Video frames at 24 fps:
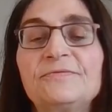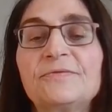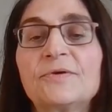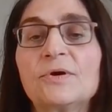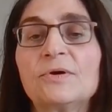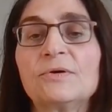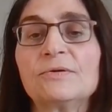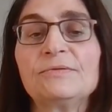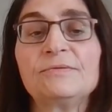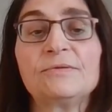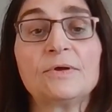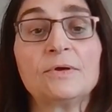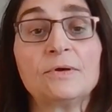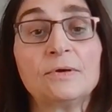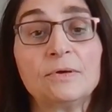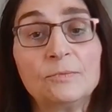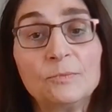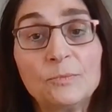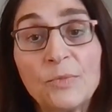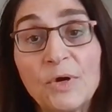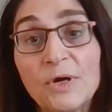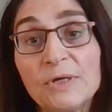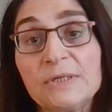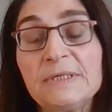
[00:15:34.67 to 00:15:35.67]
for the
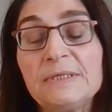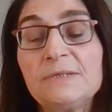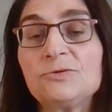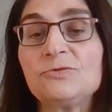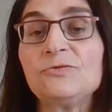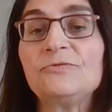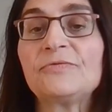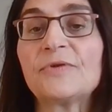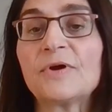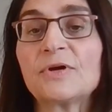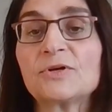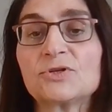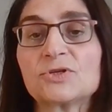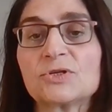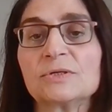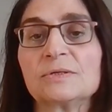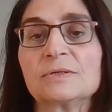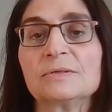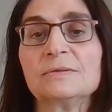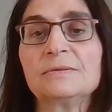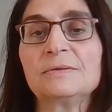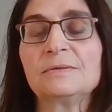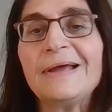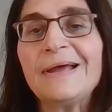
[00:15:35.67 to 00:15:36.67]
body to function.
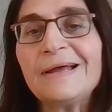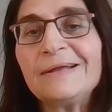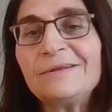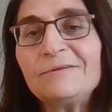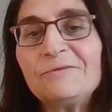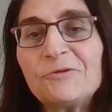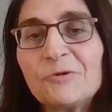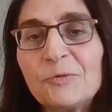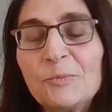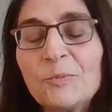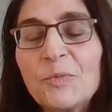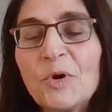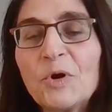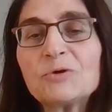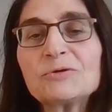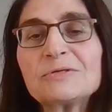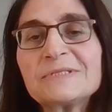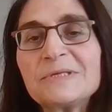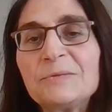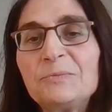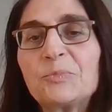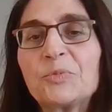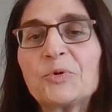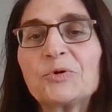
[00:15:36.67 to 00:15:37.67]
And the
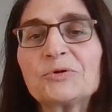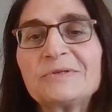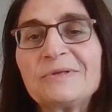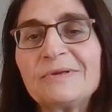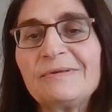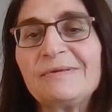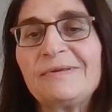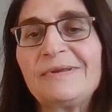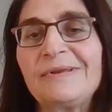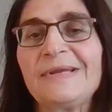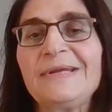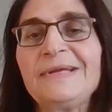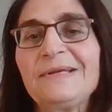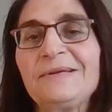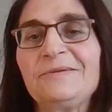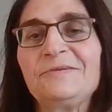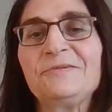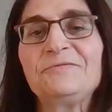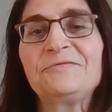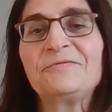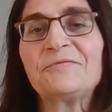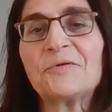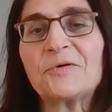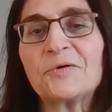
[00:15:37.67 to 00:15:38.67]
most important thing
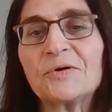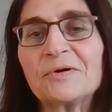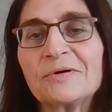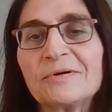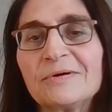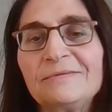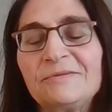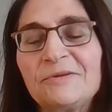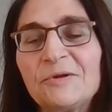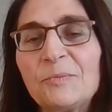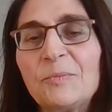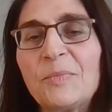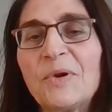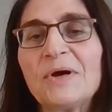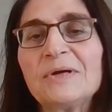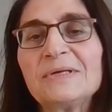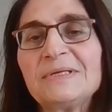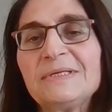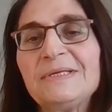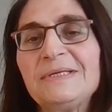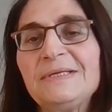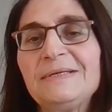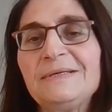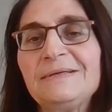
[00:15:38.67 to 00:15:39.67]
for the
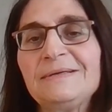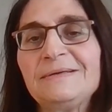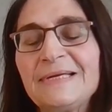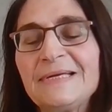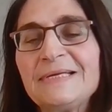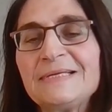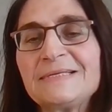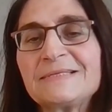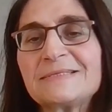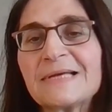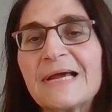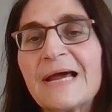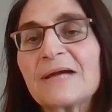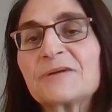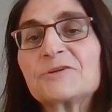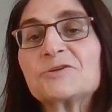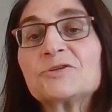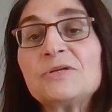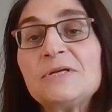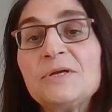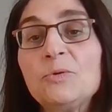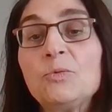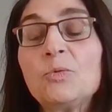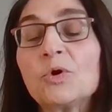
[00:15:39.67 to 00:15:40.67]
body is
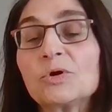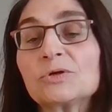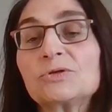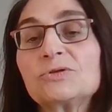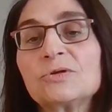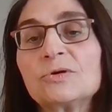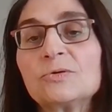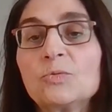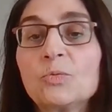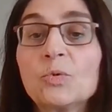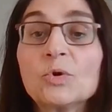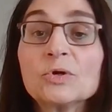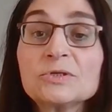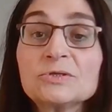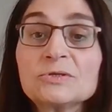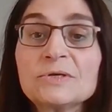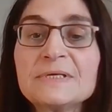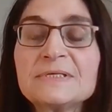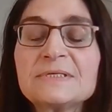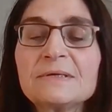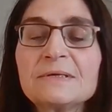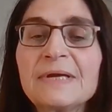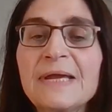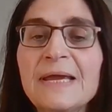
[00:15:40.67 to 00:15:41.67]
actually water. Water
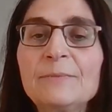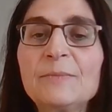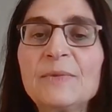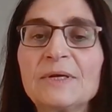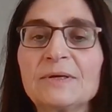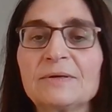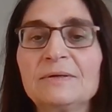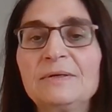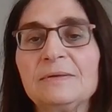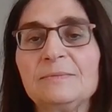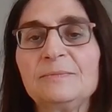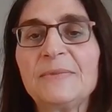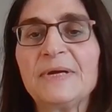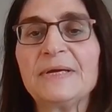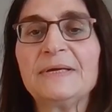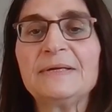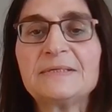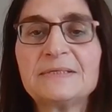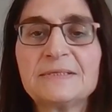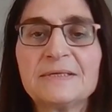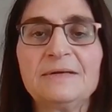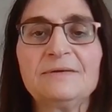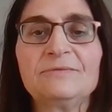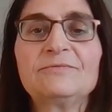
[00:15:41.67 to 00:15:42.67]
is a chemical by
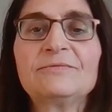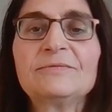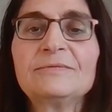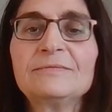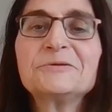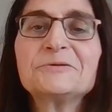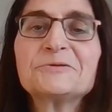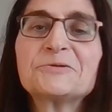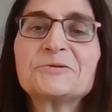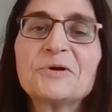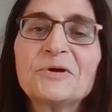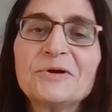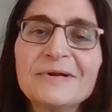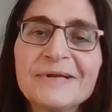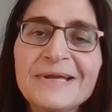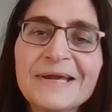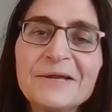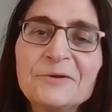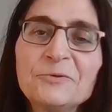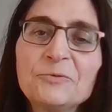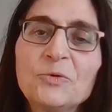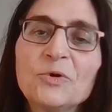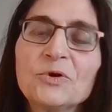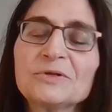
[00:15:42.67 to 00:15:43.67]
itself. So
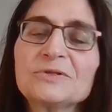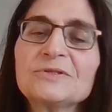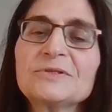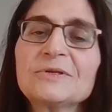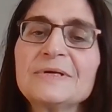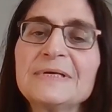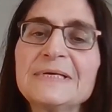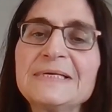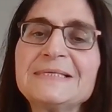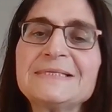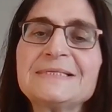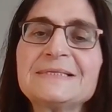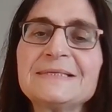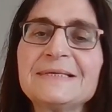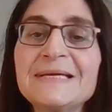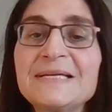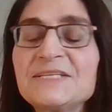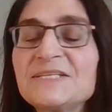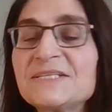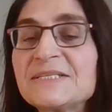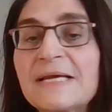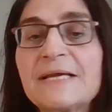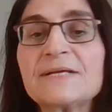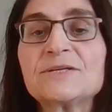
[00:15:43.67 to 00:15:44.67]
again, water is
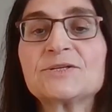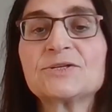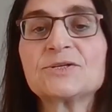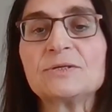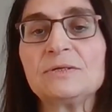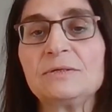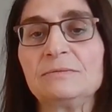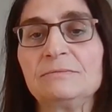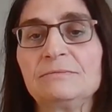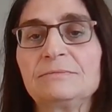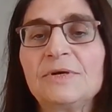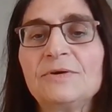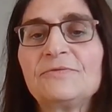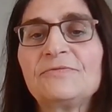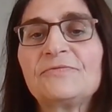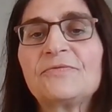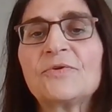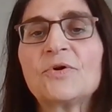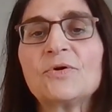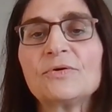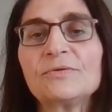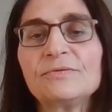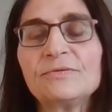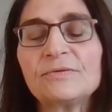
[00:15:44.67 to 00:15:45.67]
essential
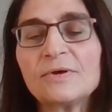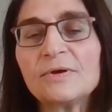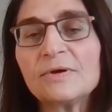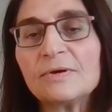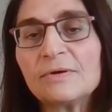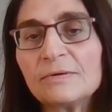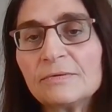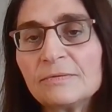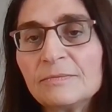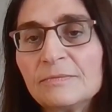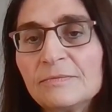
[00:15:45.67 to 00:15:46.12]
for the